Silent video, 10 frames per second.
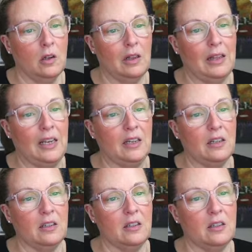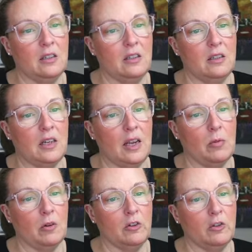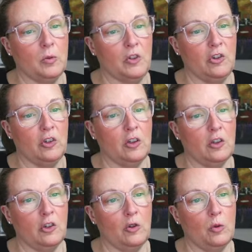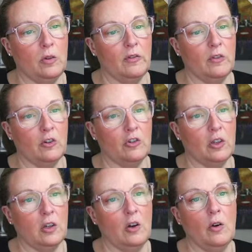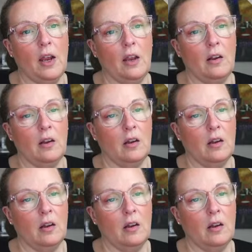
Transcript: Latest stable, switch to the new version. Okay.